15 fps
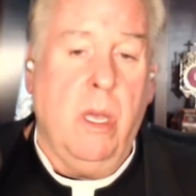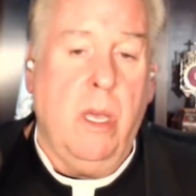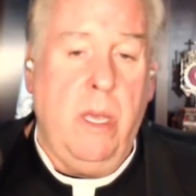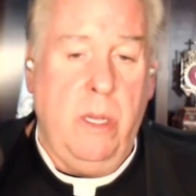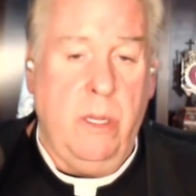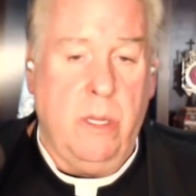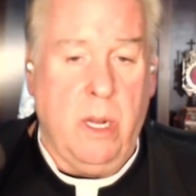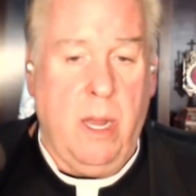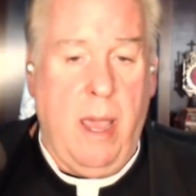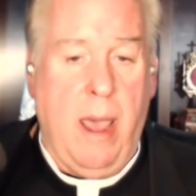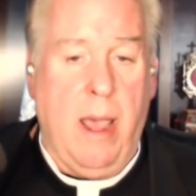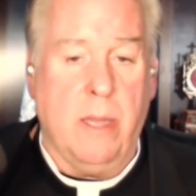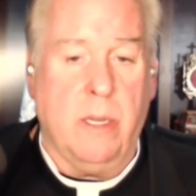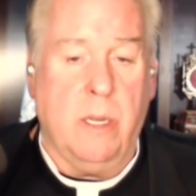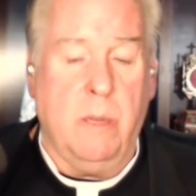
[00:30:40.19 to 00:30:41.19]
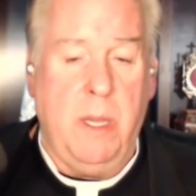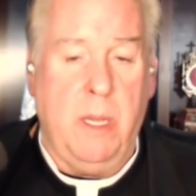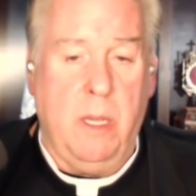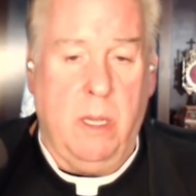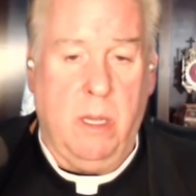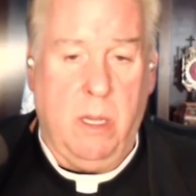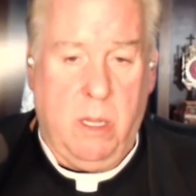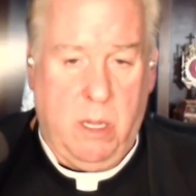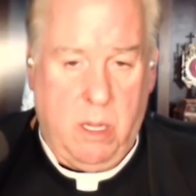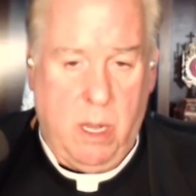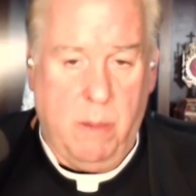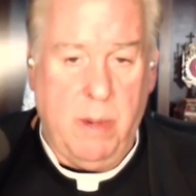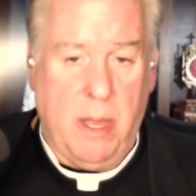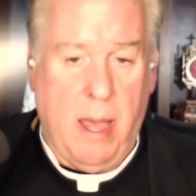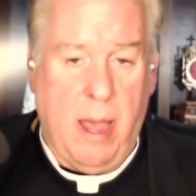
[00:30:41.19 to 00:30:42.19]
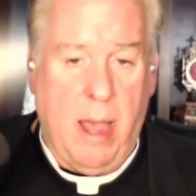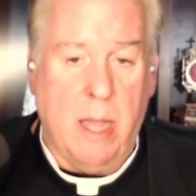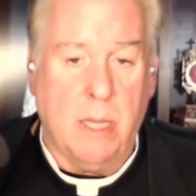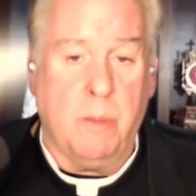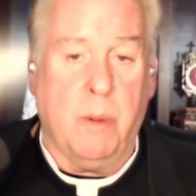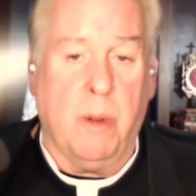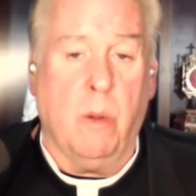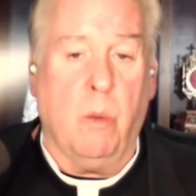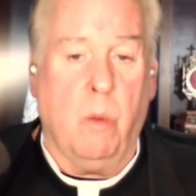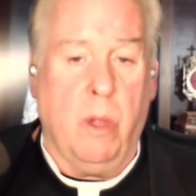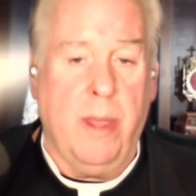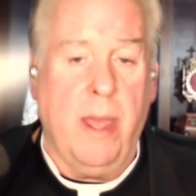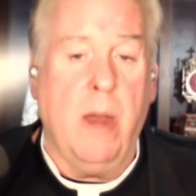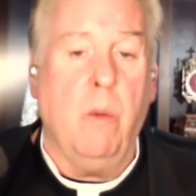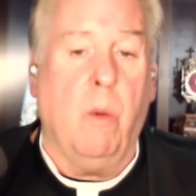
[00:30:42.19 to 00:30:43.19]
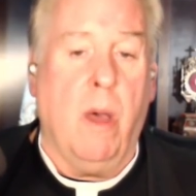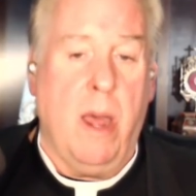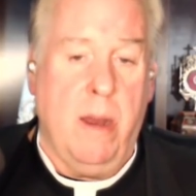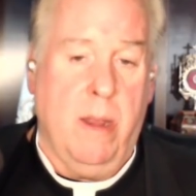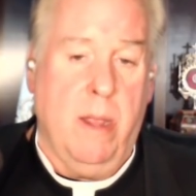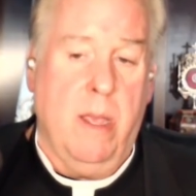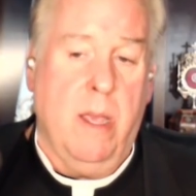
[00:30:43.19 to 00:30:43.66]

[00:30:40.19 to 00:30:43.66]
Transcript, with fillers: he's going to ask to be come to the hospital. Well, then what?